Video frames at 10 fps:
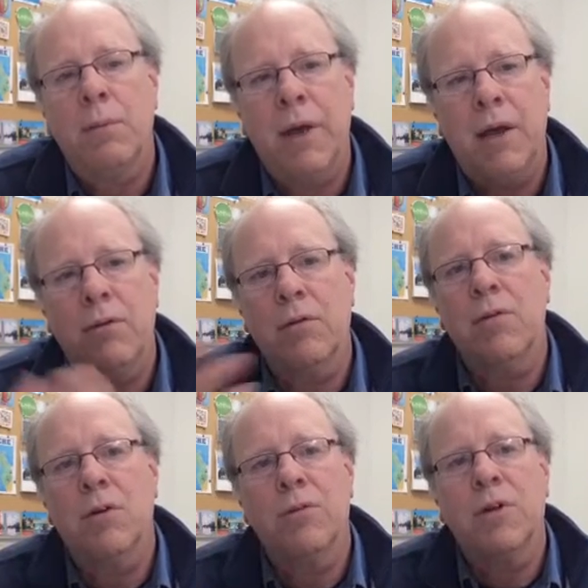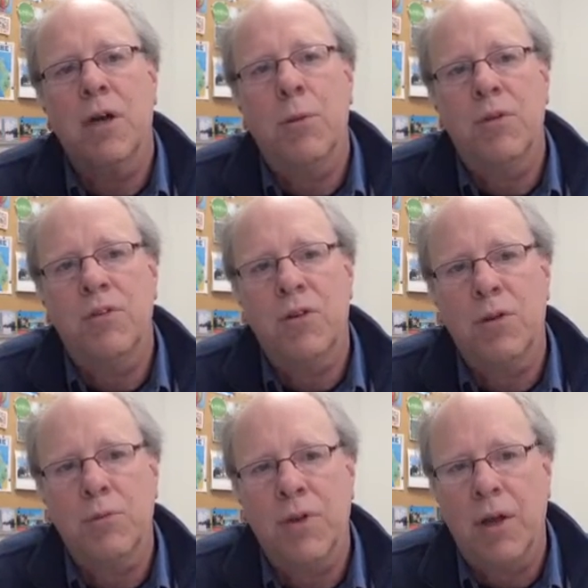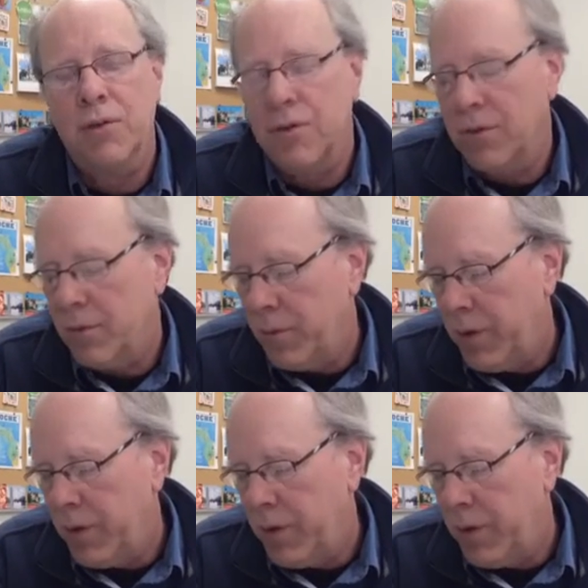a man who can overcome his circumstances.